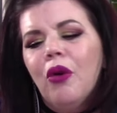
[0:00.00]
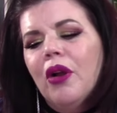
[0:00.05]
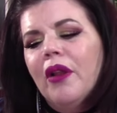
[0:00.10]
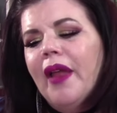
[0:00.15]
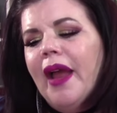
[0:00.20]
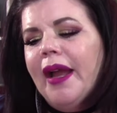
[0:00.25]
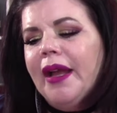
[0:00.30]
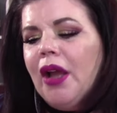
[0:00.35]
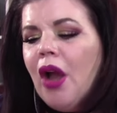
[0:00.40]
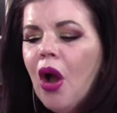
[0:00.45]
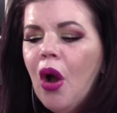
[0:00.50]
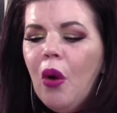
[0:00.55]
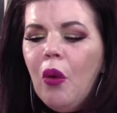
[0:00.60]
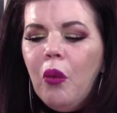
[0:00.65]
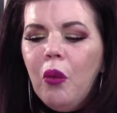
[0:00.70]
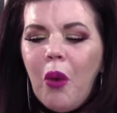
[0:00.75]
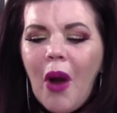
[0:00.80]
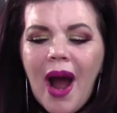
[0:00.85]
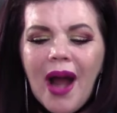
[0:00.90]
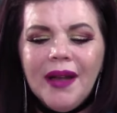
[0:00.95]
Or, like,
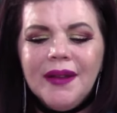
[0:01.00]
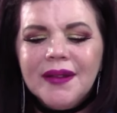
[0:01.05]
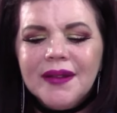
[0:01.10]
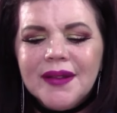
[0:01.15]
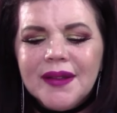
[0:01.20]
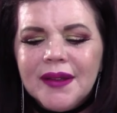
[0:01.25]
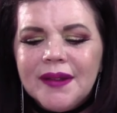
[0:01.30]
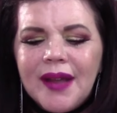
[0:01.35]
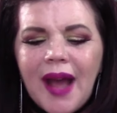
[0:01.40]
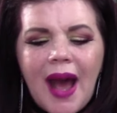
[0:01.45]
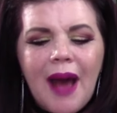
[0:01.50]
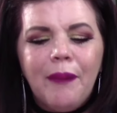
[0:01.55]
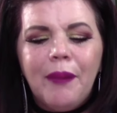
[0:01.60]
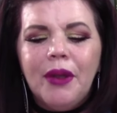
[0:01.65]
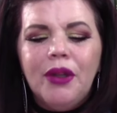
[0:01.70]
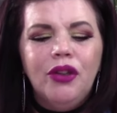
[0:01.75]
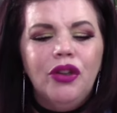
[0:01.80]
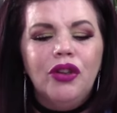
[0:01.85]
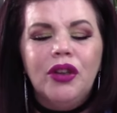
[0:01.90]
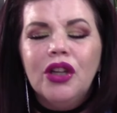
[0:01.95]
why does this
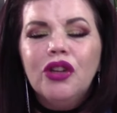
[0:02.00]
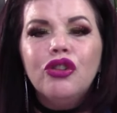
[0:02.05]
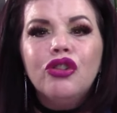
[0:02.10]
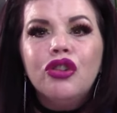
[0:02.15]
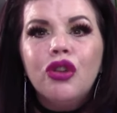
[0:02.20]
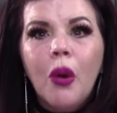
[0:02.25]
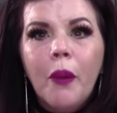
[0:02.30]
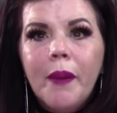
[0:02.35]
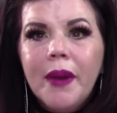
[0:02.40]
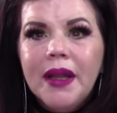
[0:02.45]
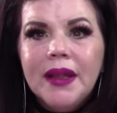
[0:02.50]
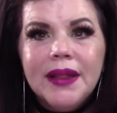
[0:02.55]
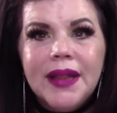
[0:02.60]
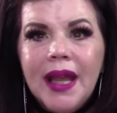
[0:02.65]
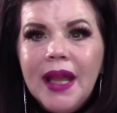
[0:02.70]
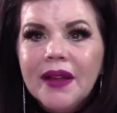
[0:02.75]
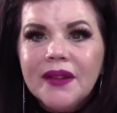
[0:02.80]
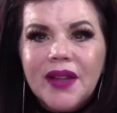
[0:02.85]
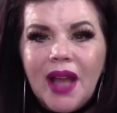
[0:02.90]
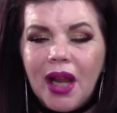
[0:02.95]
happen? There's so many
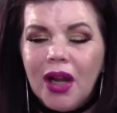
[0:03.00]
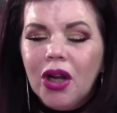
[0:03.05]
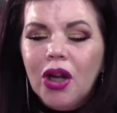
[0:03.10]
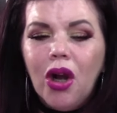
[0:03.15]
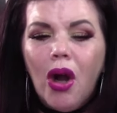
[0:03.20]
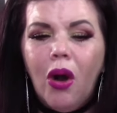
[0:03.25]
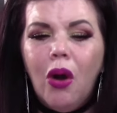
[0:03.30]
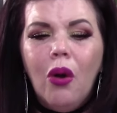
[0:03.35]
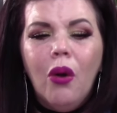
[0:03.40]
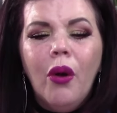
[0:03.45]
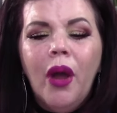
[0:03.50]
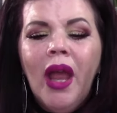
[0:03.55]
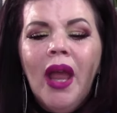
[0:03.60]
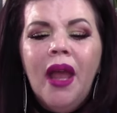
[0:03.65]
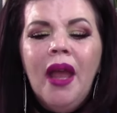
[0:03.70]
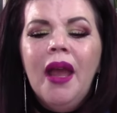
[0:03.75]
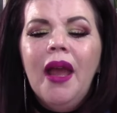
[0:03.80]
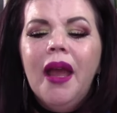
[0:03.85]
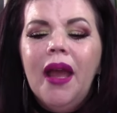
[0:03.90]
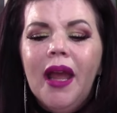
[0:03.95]
things that go
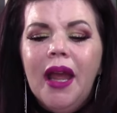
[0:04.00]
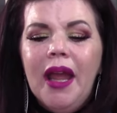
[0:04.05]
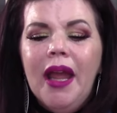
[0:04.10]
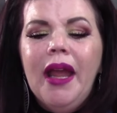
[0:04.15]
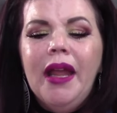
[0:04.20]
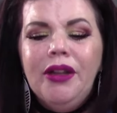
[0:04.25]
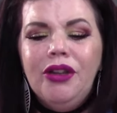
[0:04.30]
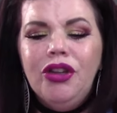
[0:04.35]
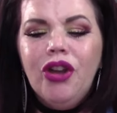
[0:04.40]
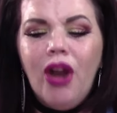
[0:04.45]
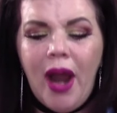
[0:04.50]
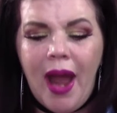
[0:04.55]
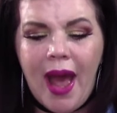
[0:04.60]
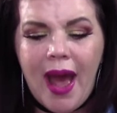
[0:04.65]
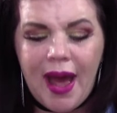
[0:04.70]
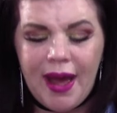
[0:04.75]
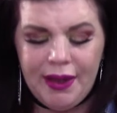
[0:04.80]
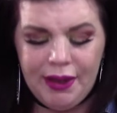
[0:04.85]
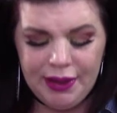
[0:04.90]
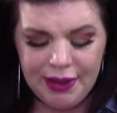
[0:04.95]
in your
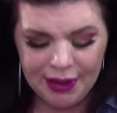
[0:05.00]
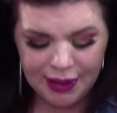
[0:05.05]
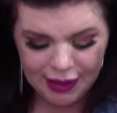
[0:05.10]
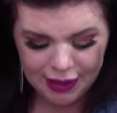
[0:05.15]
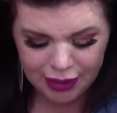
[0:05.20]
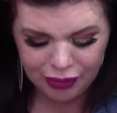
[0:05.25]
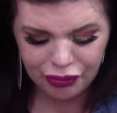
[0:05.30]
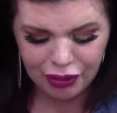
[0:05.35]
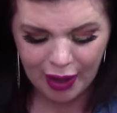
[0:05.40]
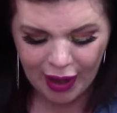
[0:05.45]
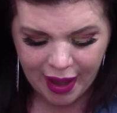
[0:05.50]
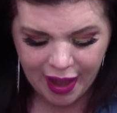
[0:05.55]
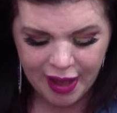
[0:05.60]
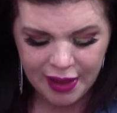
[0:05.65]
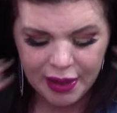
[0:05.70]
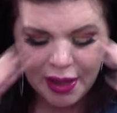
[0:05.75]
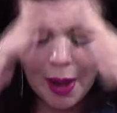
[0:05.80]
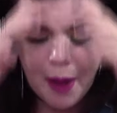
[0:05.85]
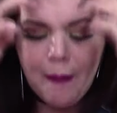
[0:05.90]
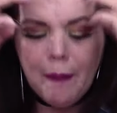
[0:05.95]
head.
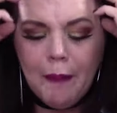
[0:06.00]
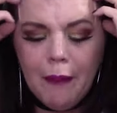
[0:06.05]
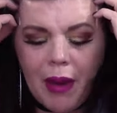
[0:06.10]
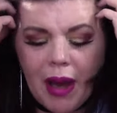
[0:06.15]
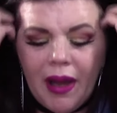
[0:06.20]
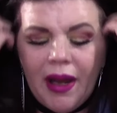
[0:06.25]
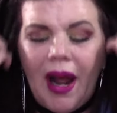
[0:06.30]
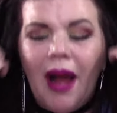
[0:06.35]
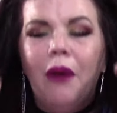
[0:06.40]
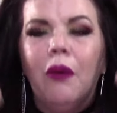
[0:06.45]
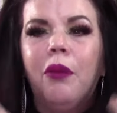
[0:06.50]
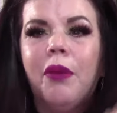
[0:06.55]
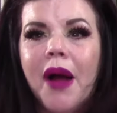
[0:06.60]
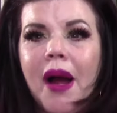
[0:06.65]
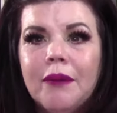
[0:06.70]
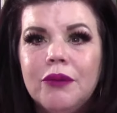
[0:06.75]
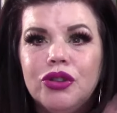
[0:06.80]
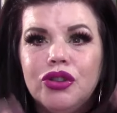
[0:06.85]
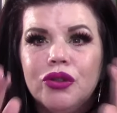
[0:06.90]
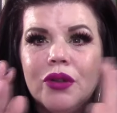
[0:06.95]
But I will
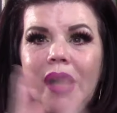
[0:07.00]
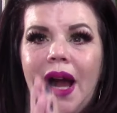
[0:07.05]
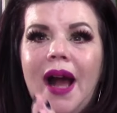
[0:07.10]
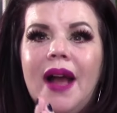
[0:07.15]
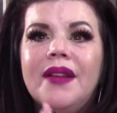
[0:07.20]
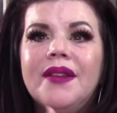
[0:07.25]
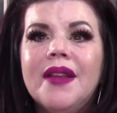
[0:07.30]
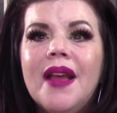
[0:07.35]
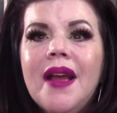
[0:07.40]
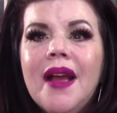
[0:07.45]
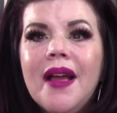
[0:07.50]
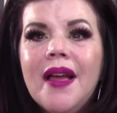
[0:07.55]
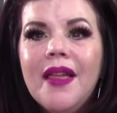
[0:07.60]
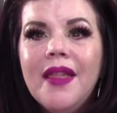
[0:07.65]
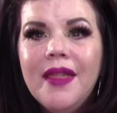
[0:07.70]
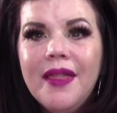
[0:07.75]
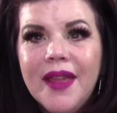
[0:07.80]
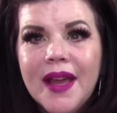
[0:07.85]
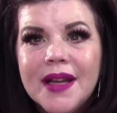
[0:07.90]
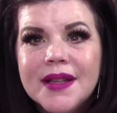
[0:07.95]
promise you guys
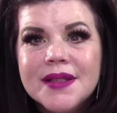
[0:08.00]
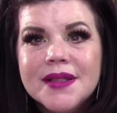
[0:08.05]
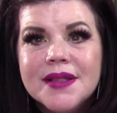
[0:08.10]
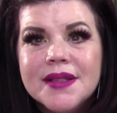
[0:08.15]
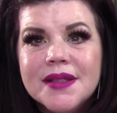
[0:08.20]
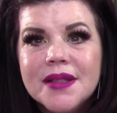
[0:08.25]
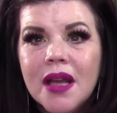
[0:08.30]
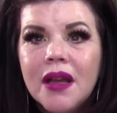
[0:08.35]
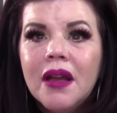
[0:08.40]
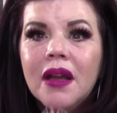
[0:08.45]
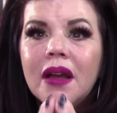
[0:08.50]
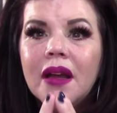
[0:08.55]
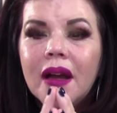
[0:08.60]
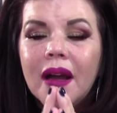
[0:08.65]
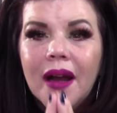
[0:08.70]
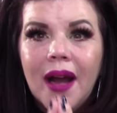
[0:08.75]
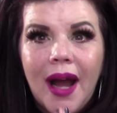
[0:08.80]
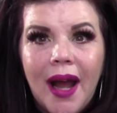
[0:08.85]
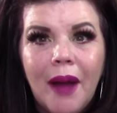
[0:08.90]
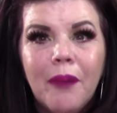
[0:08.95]
this.
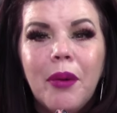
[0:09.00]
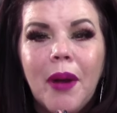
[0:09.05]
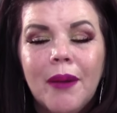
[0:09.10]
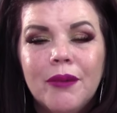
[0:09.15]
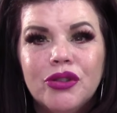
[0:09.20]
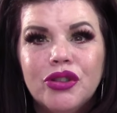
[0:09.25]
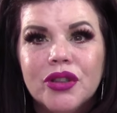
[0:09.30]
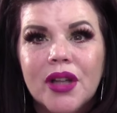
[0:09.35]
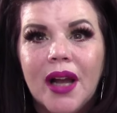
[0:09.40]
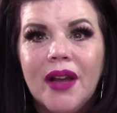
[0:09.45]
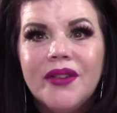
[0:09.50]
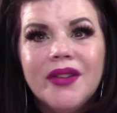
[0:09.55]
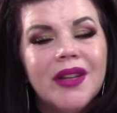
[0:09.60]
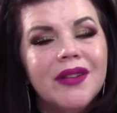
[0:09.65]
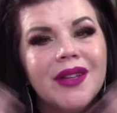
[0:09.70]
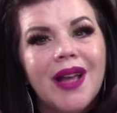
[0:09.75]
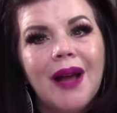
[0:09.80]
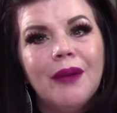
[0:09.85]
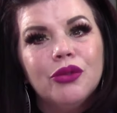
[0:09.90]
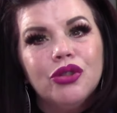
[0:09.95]

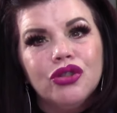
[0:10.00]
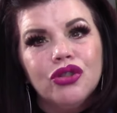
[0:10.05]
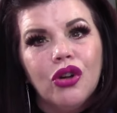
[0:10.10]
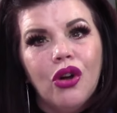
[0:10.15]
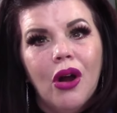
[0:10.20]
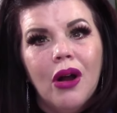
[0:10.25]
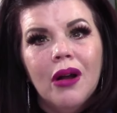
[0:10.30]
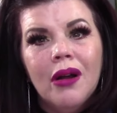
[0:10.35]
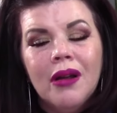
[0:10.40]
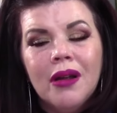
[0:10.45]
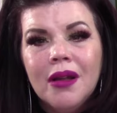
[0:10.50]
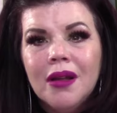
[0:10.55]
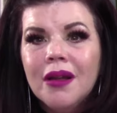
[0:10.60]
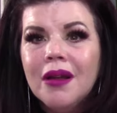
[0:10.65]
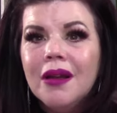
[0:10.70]
I'm strong.